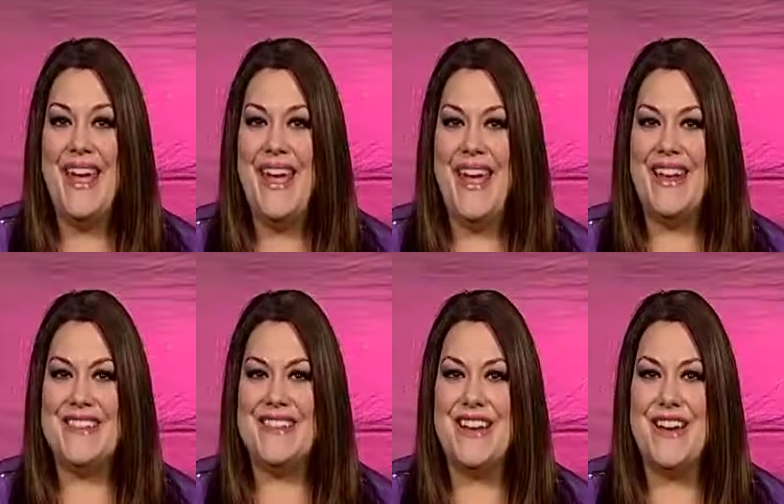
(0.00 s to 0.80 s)

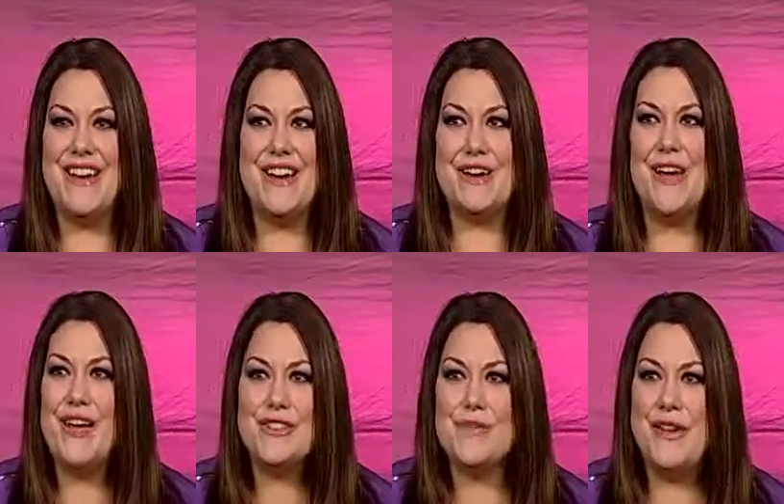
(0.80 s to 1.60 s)
And uh,
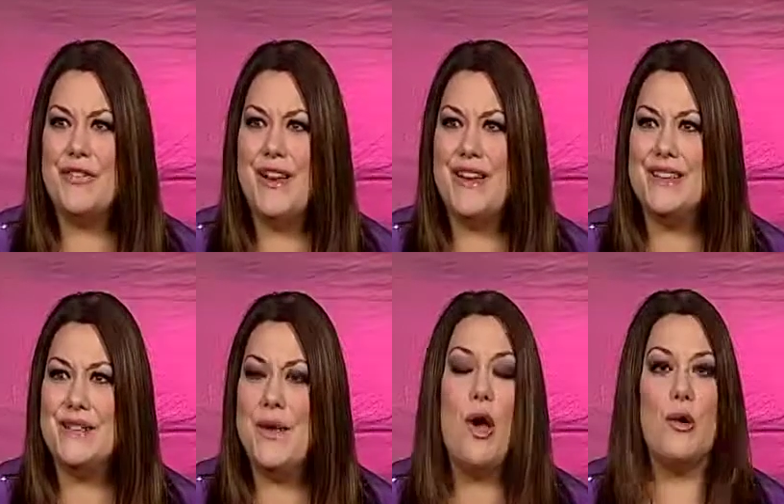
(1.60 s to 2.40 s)
gosh, am I forgetting
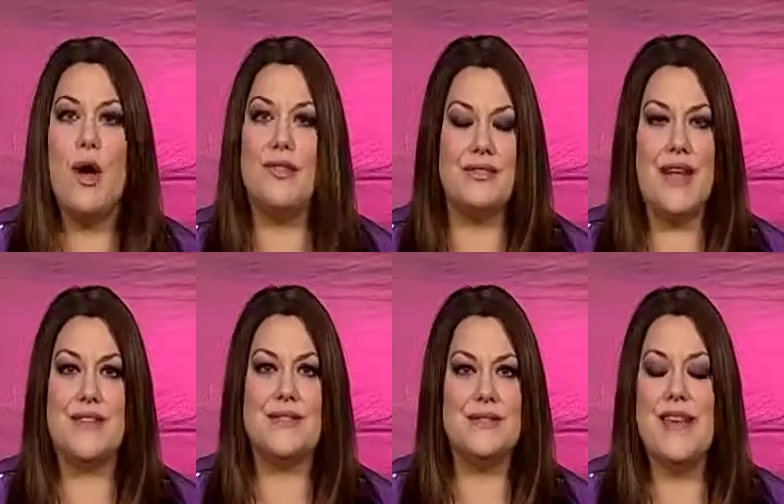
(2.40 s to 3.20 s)
some? Oh, uh,
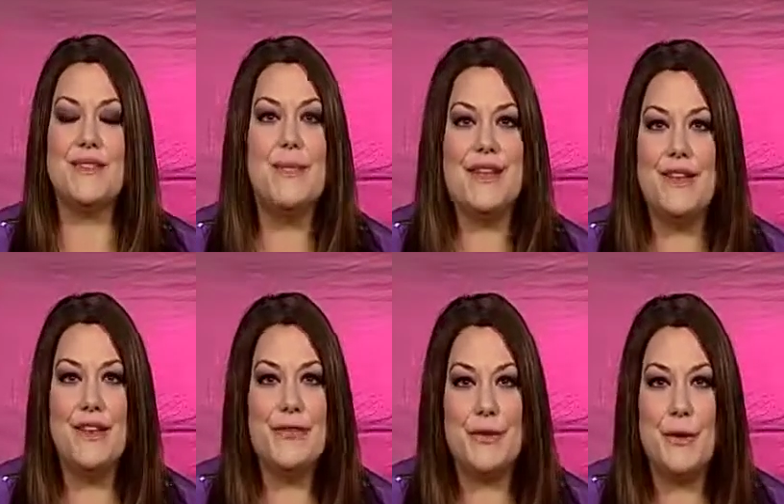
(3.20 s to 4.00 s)
Lex, Lex
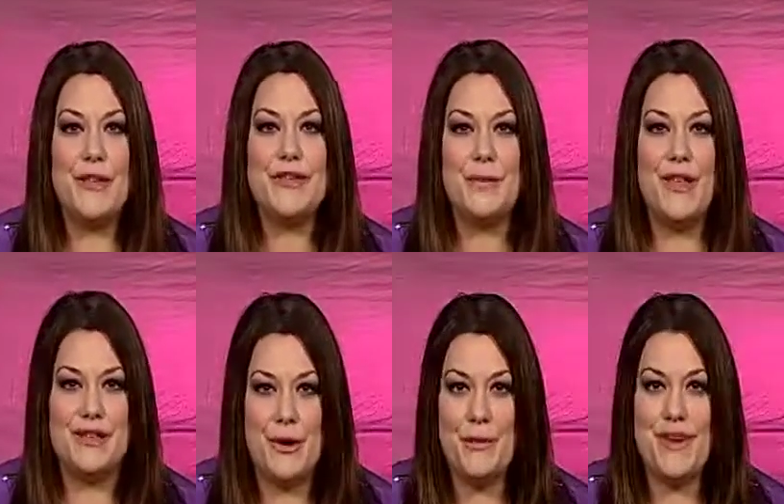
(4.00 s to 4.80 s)
Medlin, of course, who
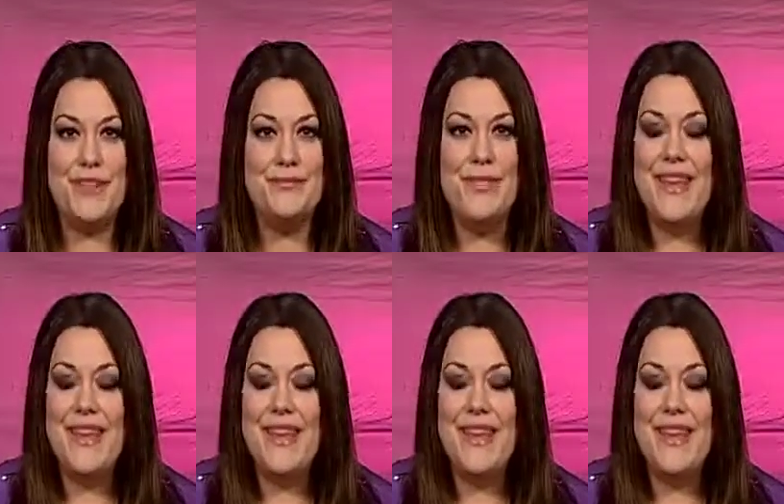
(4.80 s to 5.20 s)
plays Owen.